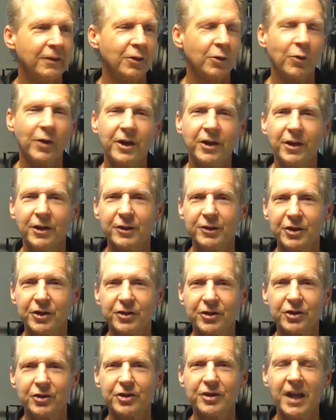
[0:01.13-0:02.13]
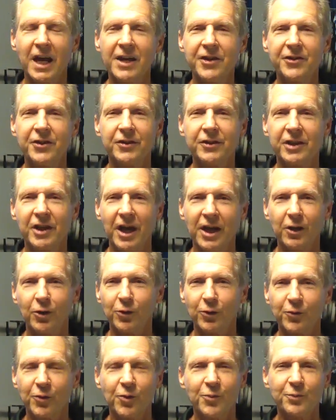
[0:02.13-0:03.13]
Greetings, this is Nathan
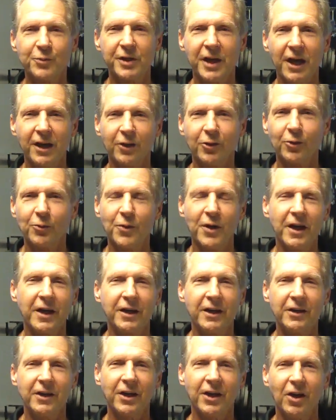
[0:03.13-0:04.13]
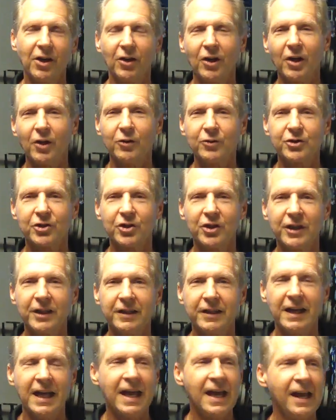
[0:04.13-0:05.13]
Taylor from TaylorMade
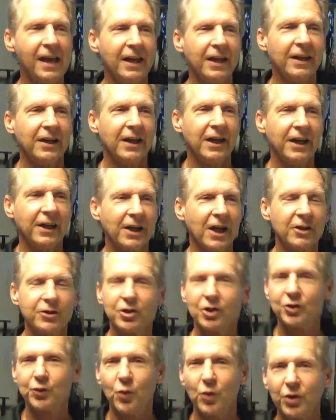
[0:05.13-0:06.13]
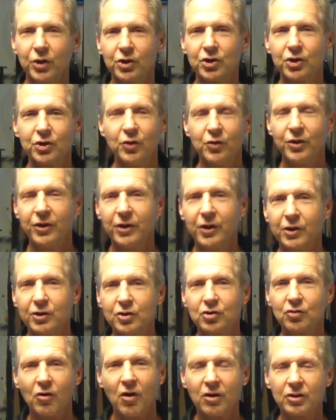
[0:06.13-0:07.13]
LLC, and I just want to shoot an
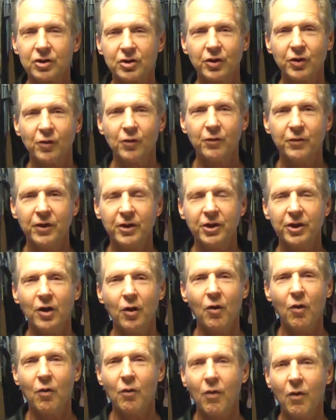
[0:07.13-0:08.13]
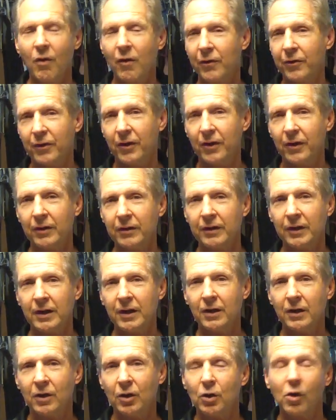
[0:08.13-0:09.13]
instructional video on the
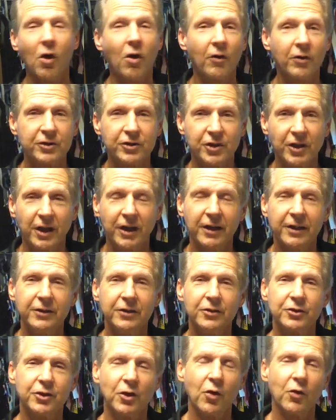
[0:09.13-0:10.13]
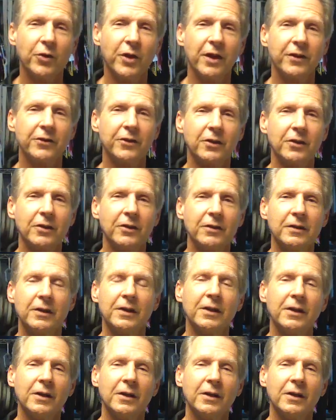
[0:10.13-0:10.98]
Larks Head so that the